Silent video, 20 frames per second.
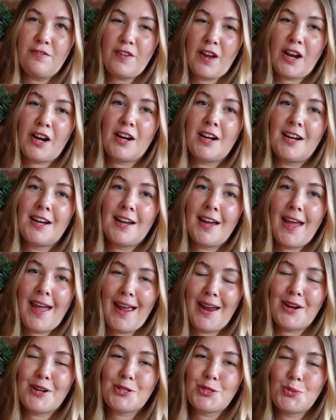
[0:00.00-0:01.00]
Vera
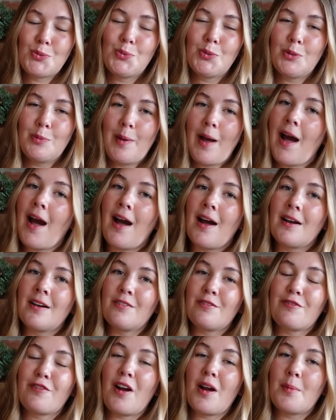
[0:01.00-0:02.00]
hair tool bag
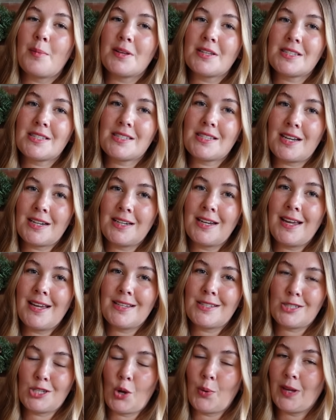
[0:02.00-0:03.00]
from Sunday
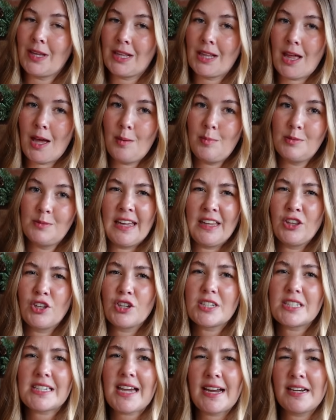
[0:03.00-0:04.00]
Sewing Club. It
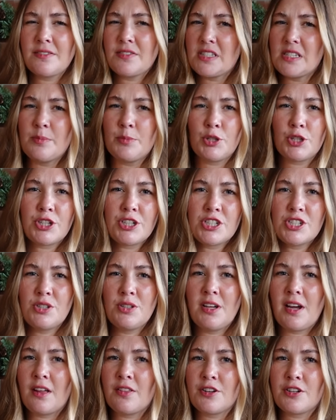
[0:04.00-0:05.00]
looks kind of similar to
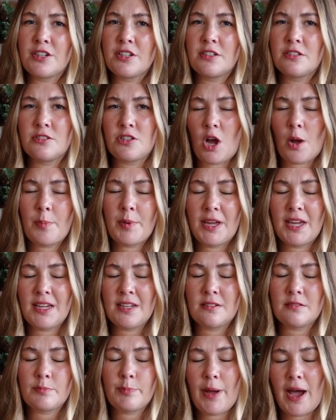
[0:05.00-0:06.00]
the other dop
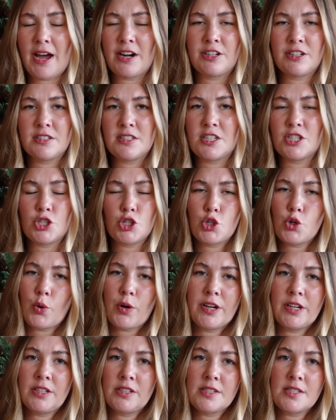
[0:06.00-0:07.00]
kit patterns and
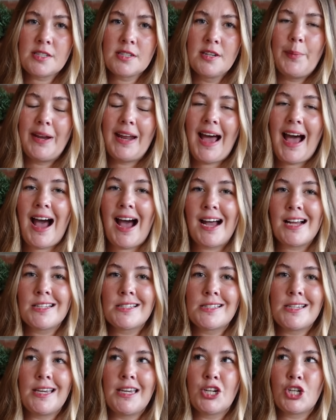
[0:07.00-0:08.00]
tutorials, but it
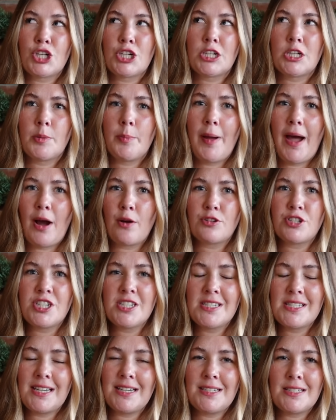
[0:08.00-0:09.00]
has inner
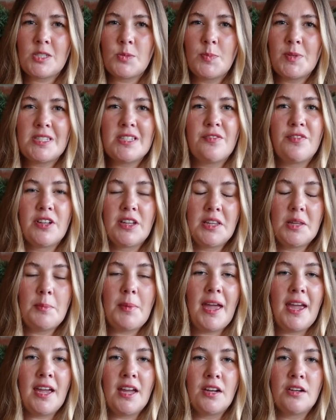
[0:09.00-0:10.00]
pouches and is specifically
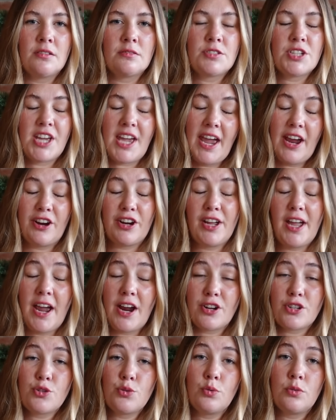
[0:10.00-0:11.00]
made to carry
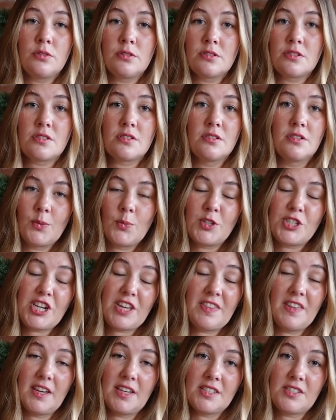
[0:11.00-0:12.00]
hair tools, which I
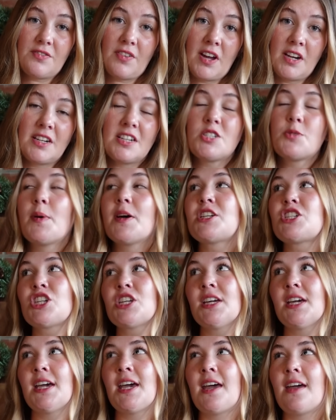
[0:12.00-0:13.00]
think is fun,
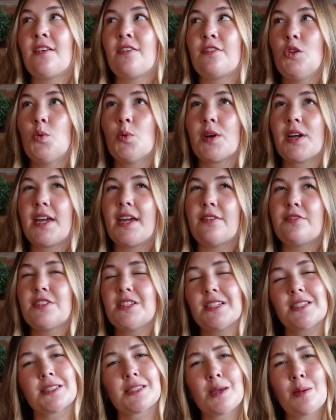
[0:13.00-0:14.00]
especially if you were
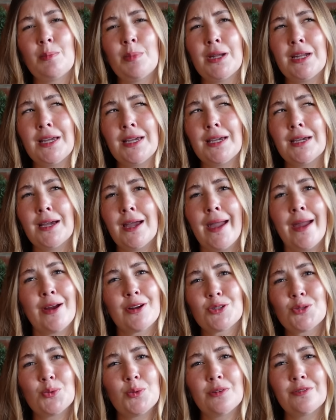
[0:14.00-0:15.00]
gifting somebody a hair
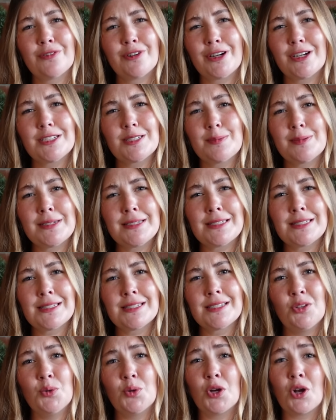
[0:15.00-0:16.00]
tool for Christmas.
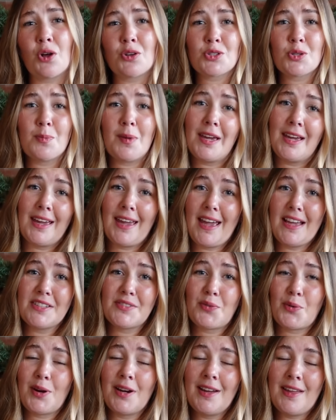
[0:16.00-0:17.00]
You could also make a case
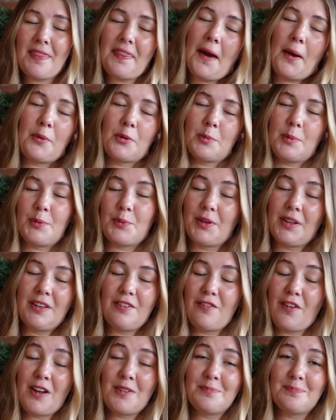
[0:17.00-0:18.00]
for it. That would be really
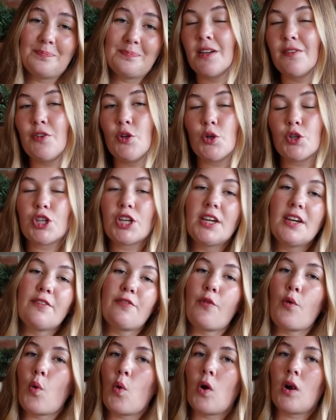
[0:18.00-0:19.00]
fun. If you're looking
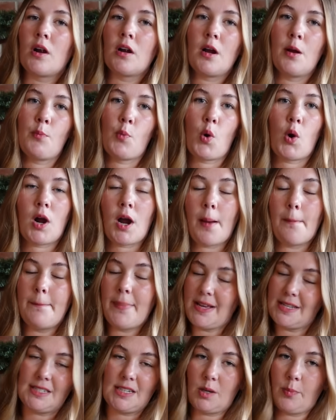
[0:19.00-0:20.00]
for a more
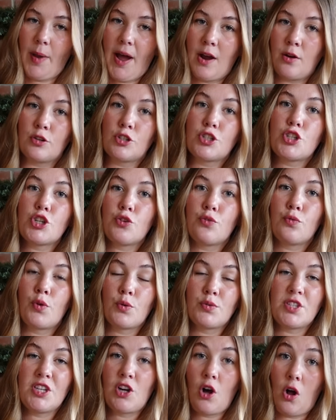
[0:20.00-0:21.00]
basic pouch,
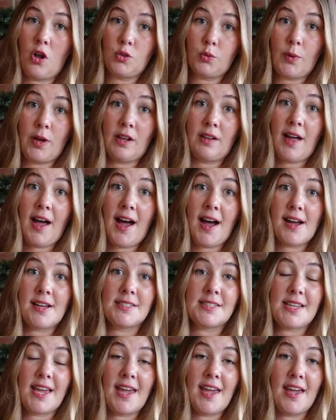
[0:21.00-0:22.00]
Rosie Caldwell
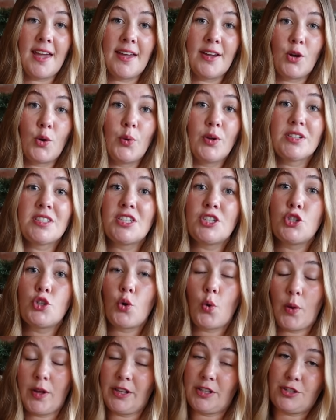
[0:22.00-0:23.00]
has a quilted
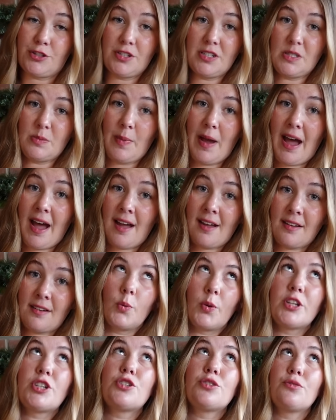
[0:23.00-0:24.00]
toiletries bag,
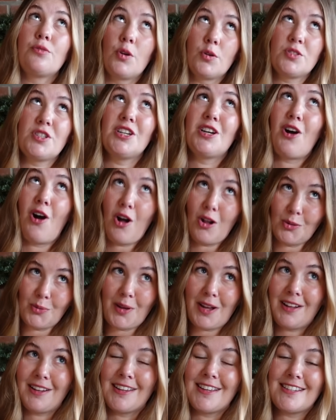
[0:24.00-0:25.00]
which Rosie
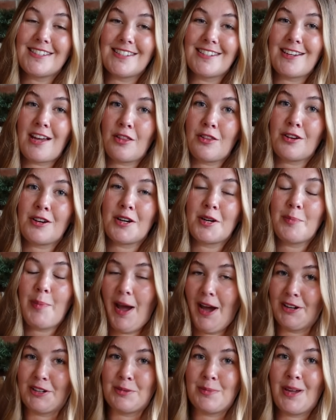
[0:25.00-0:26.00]
Caldwell is another
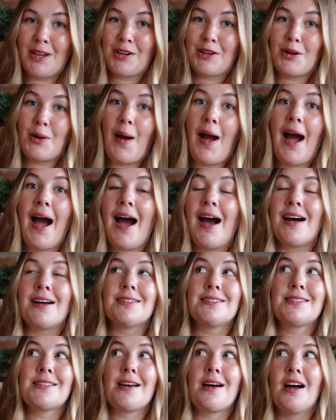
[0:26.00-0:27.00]
pattern maker who
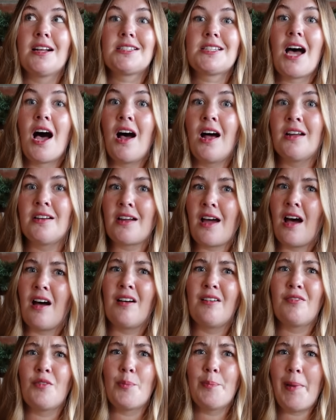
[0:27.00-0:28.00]
has a ton
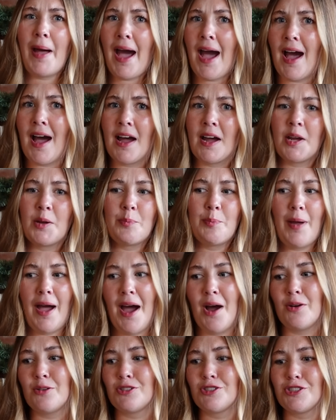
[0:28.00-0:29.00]
of bag,
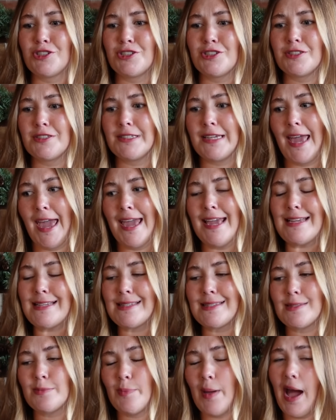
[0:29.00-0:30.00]
pouch,
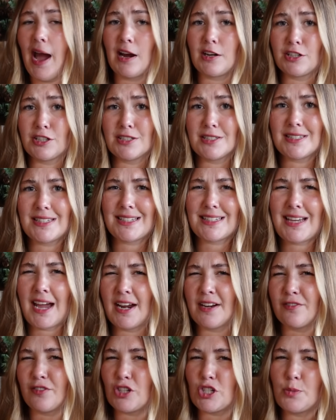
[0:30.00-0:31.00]
case patterns. That's
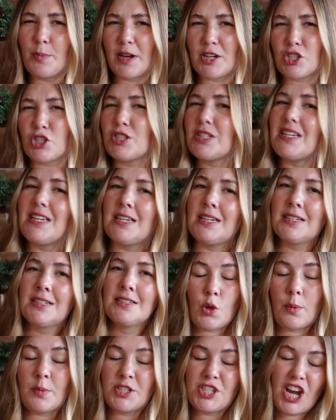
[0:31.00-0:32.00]
kind of her specialty.
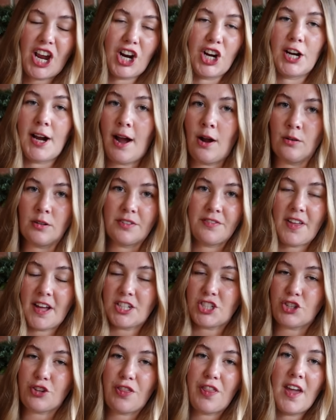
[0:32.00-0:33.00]
So I would check her out if
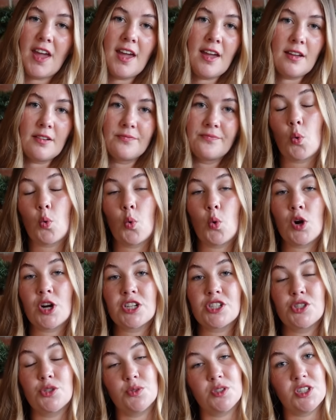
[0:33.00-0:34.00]
that's your thing. Or
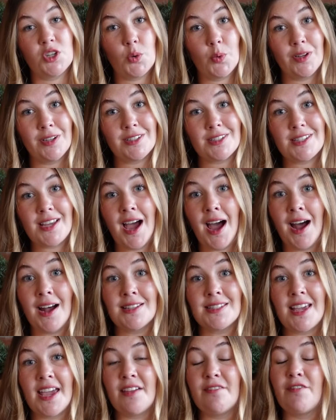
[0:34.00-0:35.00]
Susie Quilts
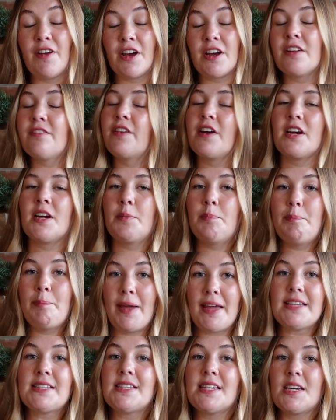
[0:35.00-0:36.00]
has a very, very
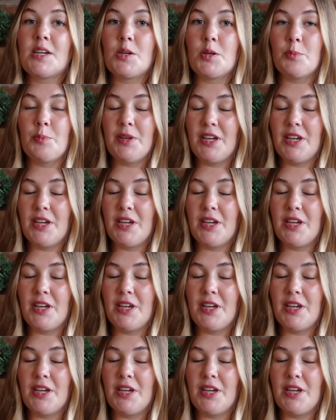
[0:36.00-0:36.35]
basic